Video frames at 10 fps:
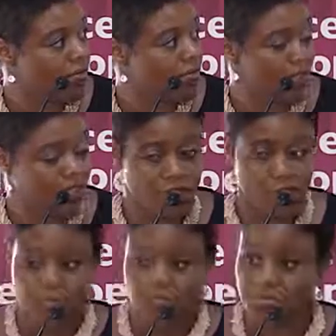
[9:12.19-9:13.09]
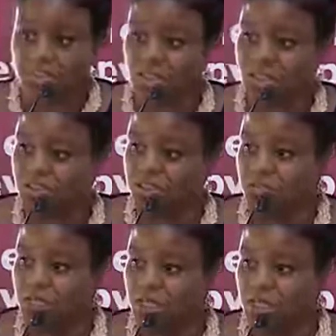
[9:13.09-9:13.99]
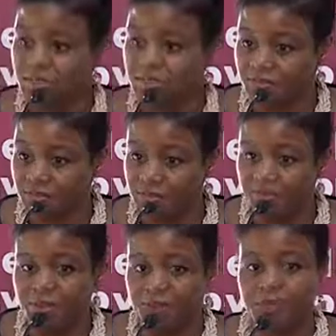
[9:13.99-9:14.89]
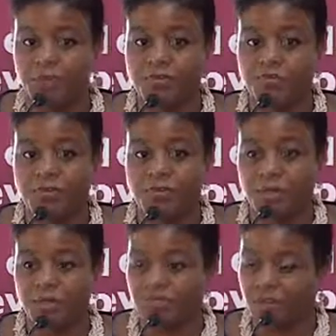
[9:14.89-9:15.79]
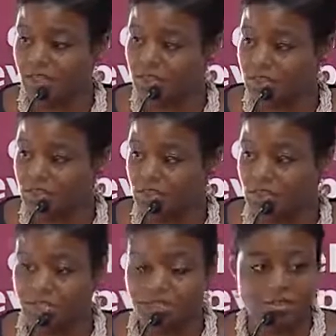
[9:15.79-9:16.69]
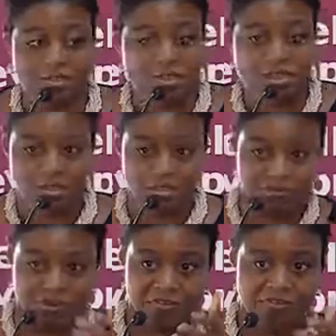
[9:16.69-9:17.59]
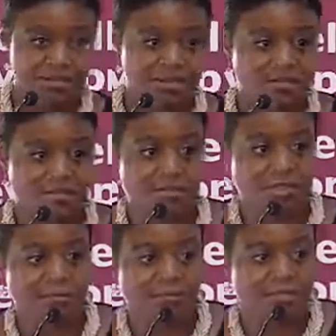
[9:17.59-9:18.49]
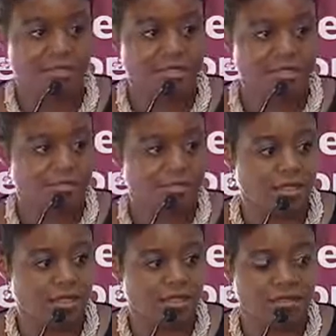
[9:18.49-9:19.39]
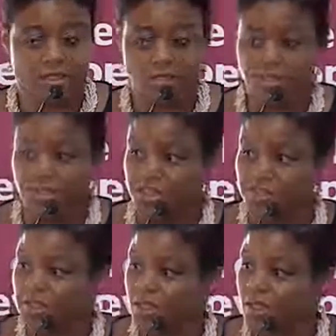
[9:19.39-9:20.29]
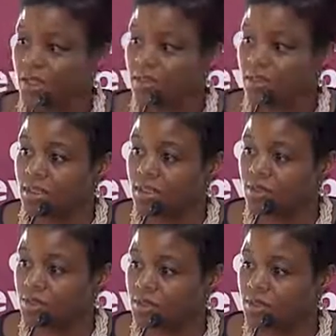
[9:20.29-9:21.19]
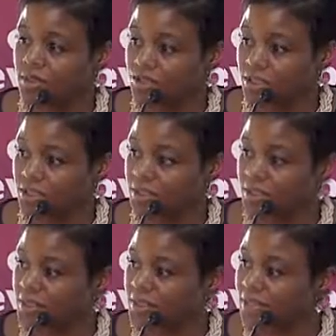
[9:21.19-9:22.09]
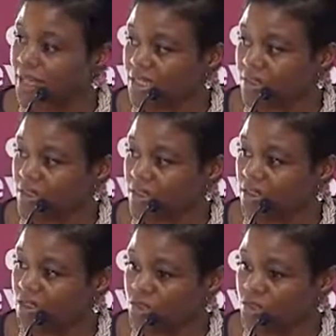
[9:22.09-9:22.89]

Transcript: thank you for letting me chat to you. I know it was a very brief overview. I'm available to chat. Some of our advisors and our business colleagues are here as well, and we're interested in speaking to anybody